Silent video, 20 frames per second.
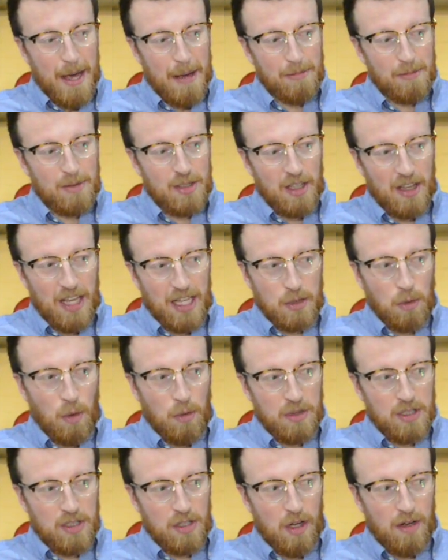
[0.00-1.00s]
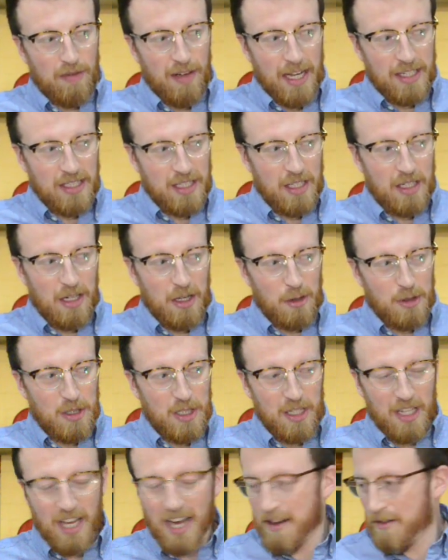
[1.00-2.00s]
So that's what we sort of had to do
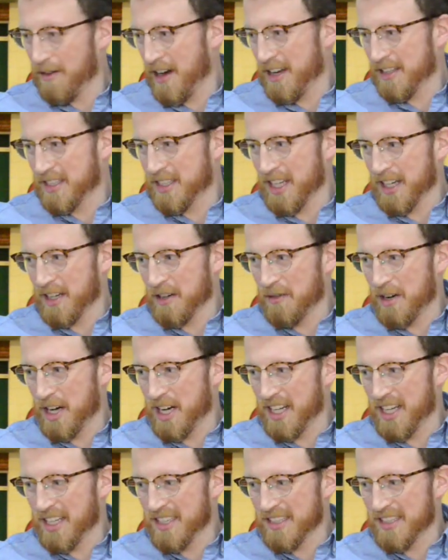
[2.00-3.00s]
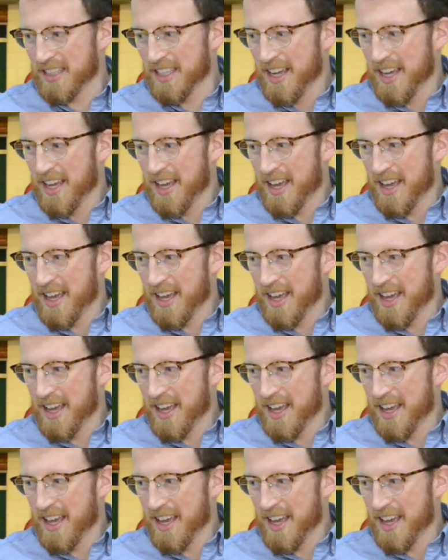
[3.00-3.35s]
to get it around second radius